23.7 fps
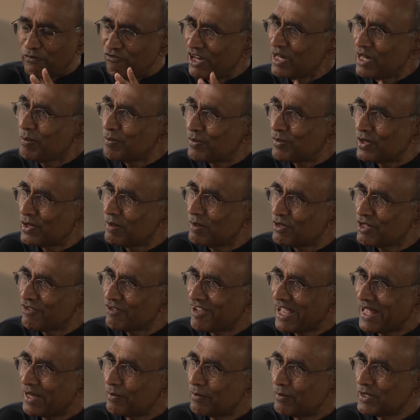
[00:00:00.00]
Very
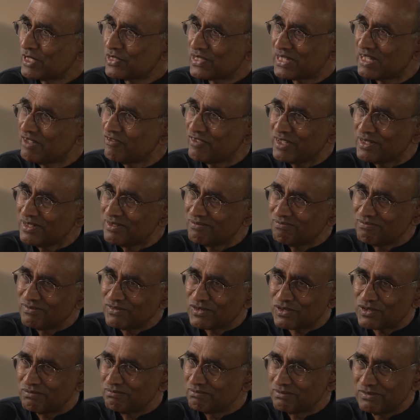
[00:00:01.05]
primitive animals,
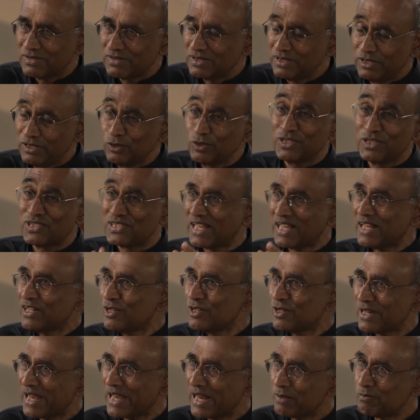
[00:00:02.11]
even
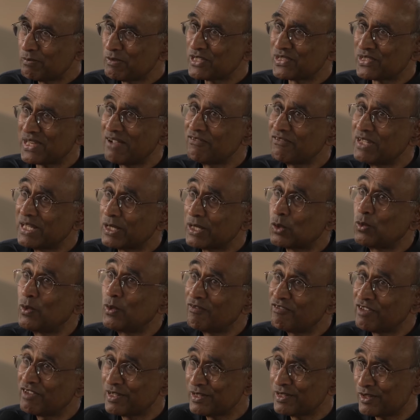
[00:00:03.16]
unicellular animals, have the
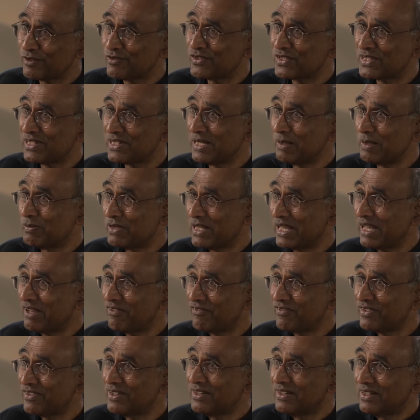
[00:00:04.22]
equivalent of sleep. They
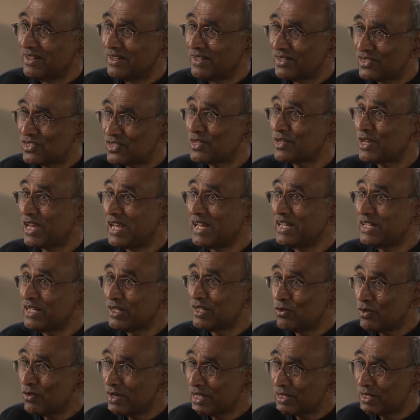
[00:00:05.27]
have
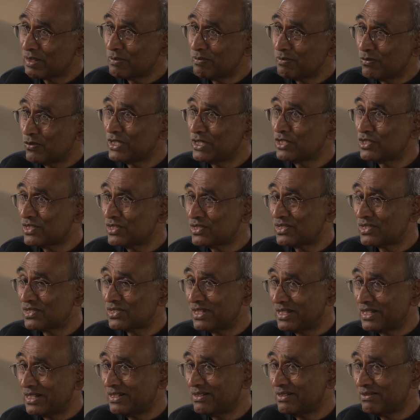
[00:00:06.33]
circadian rhythm, which is
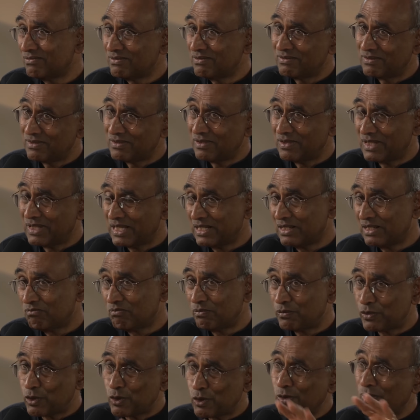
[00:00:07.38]
the the
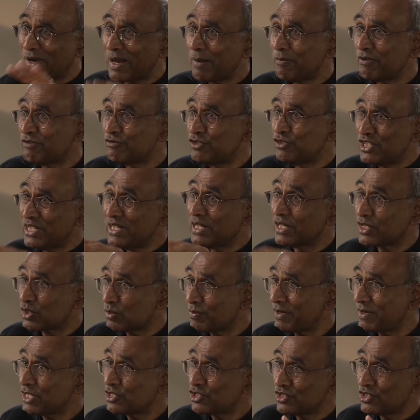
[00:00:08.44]
program of gene
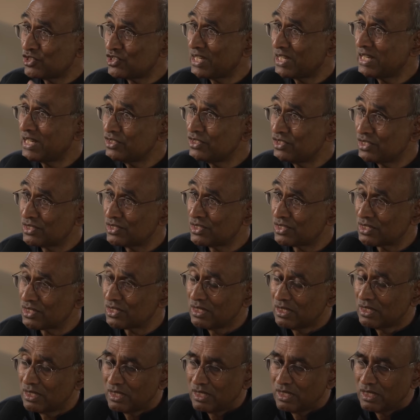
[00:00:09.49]
expression changes
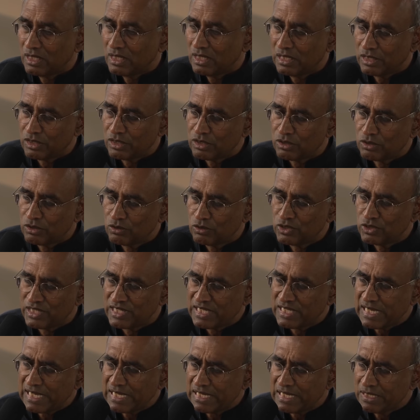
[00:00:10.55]
uh, through
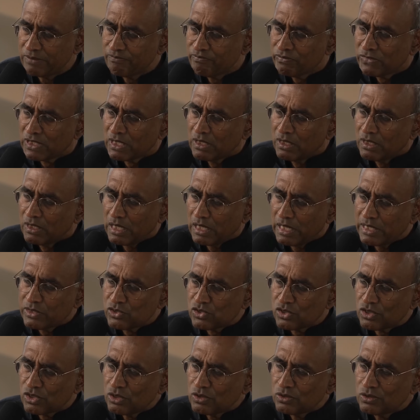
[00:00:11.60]
the day.
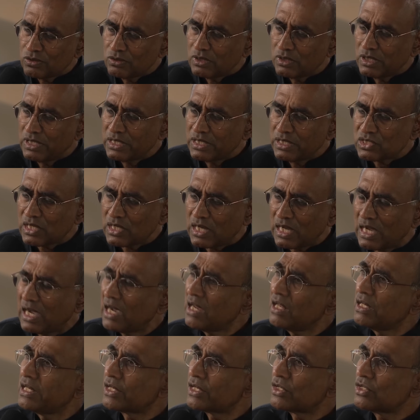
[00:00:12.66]
And so it's a
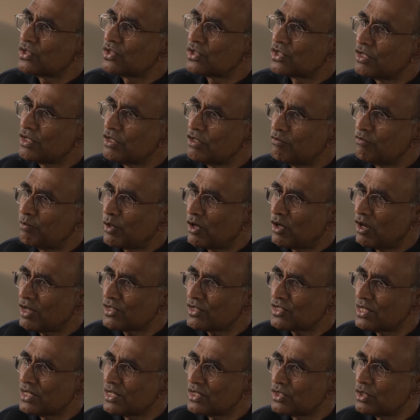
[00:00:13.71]
highly conserved
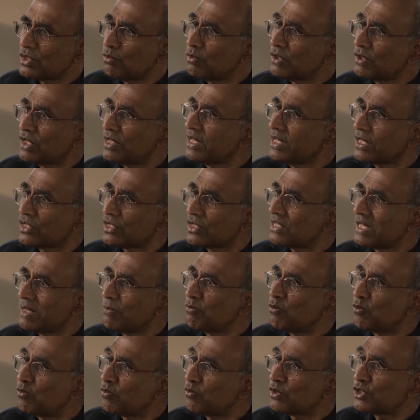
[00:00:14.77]
process. You would think
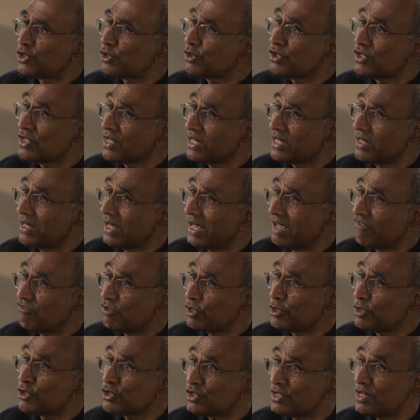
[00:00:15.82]
sleep shouldn't
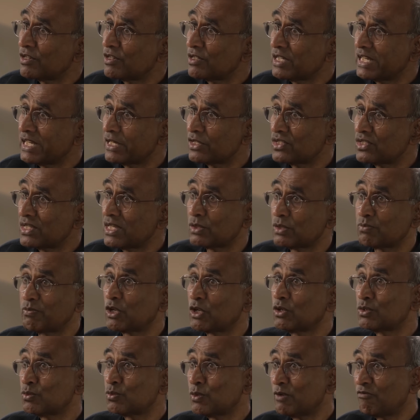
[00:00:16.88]
evolutionarily exist
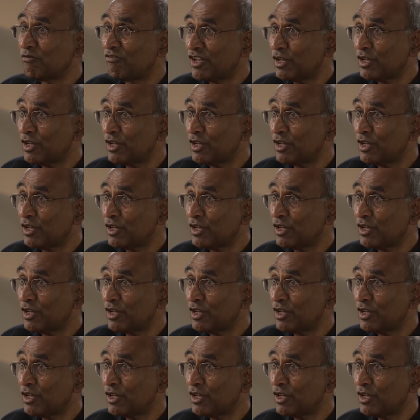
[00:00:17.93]
because we're